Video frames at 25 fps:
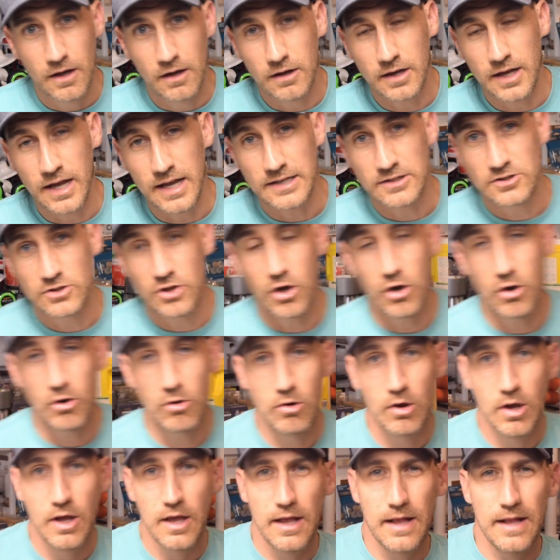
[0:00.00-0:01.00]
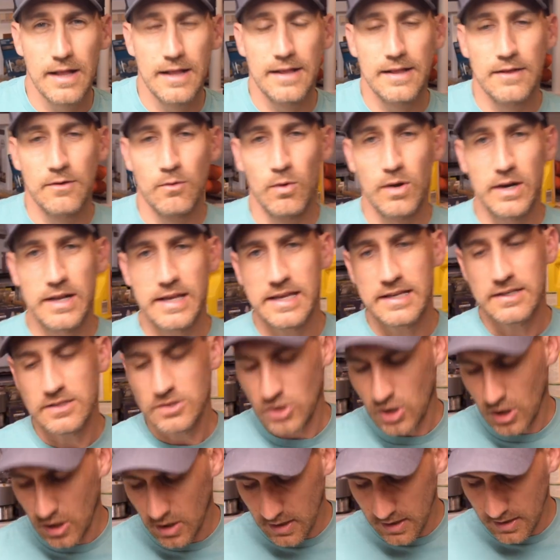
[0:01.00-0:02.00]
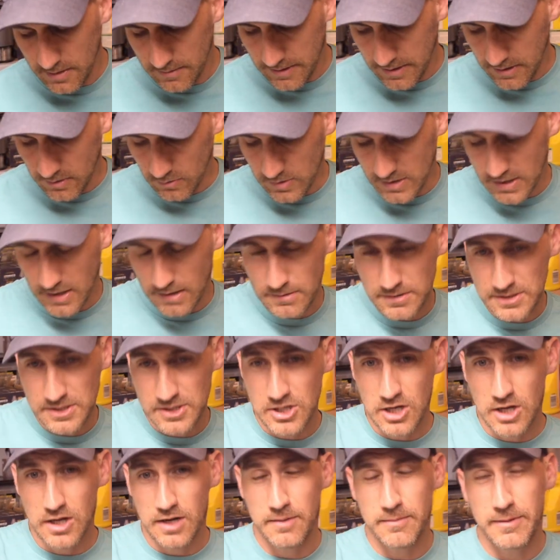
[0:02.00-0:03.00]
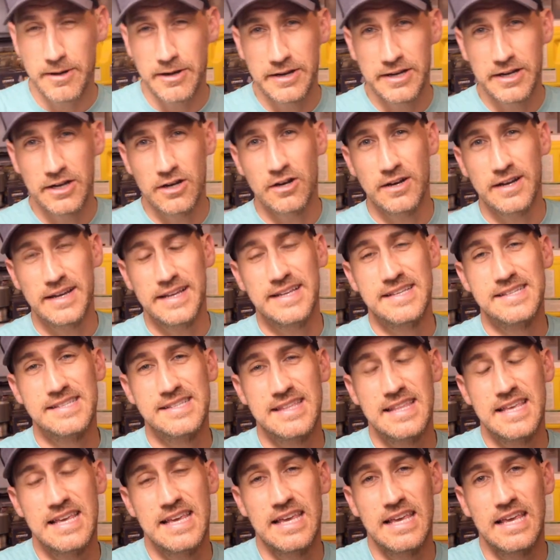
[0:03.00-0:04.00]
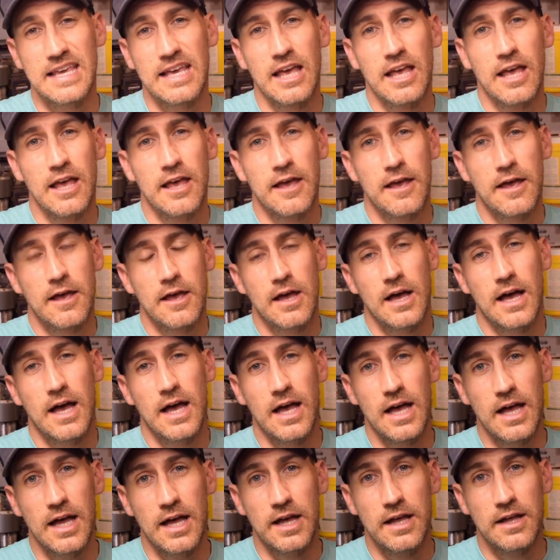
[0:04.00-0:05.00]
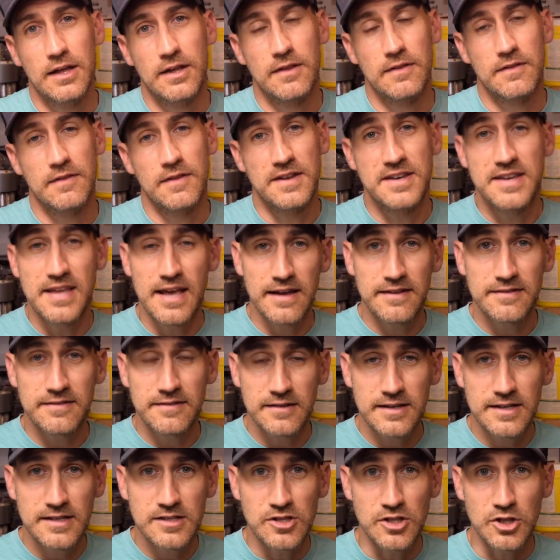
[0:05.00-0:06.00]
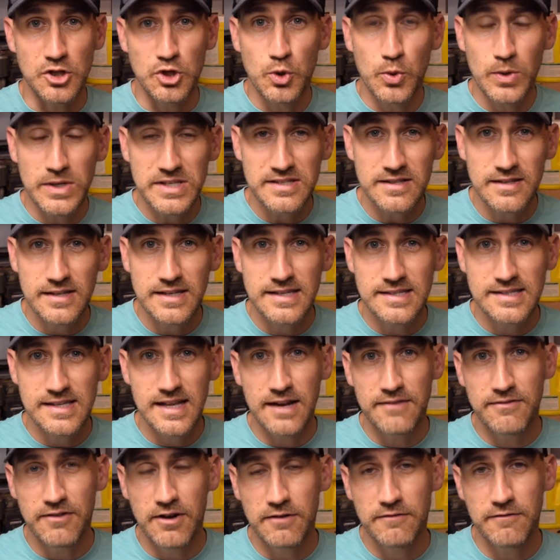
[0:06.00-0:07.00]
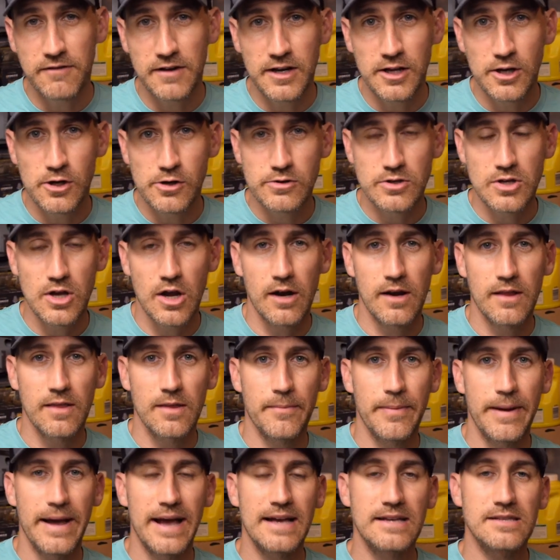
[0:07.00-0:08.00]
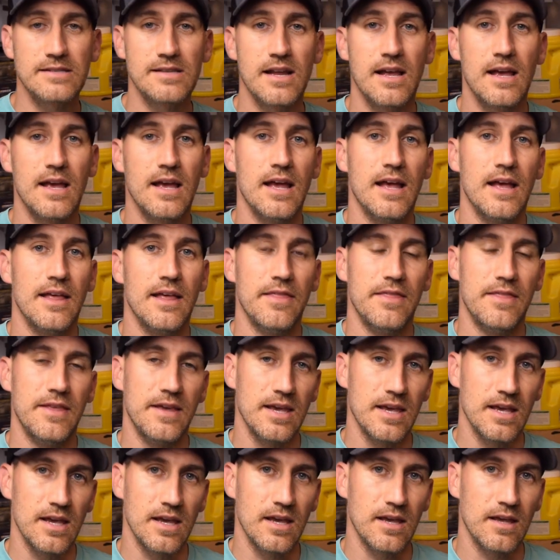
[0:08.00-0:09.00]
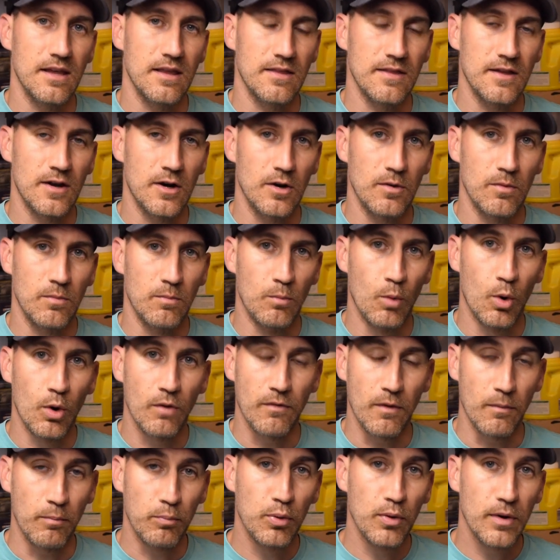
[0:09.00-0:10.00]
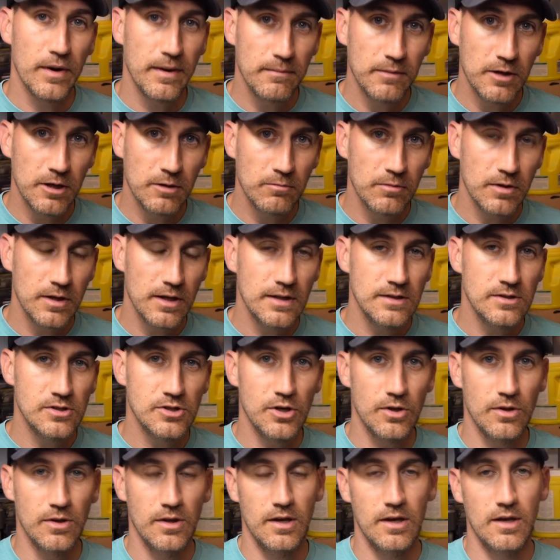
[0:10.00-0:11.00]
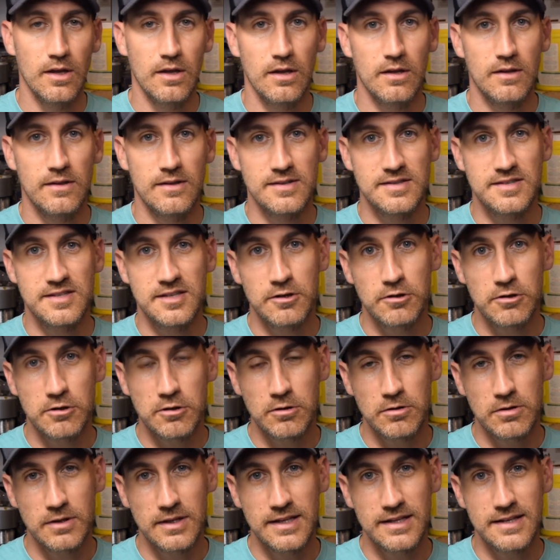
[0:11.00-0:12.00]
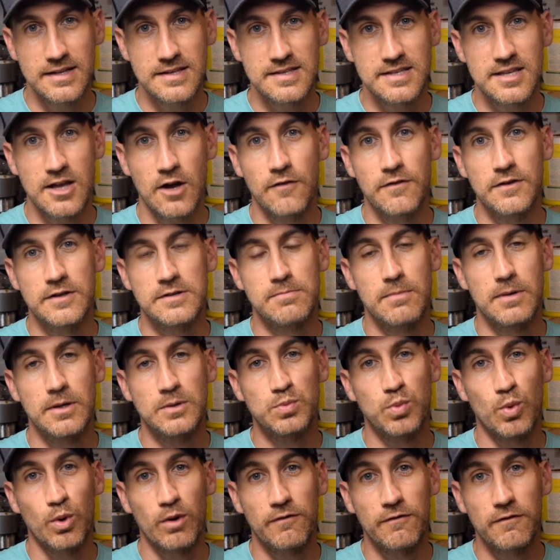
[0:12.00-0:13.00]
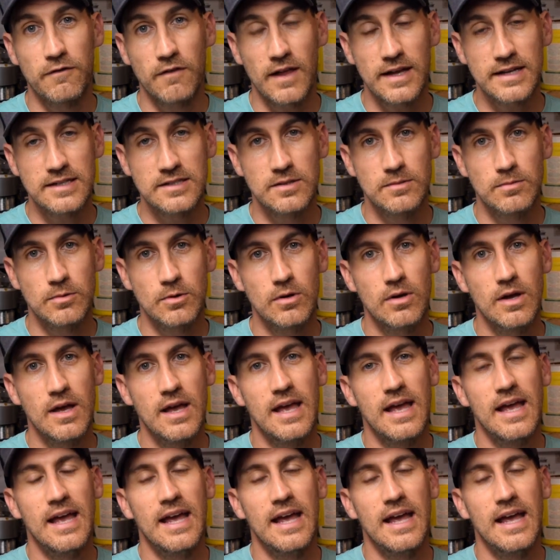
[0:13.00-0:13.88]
Okay, so what he's talking about, what Thomas is talking about here, is the uh, the test leads, the twist leads that I've done videos on in the past. The they're more of a premium lead, so the the silicone lead itself is much more flexible.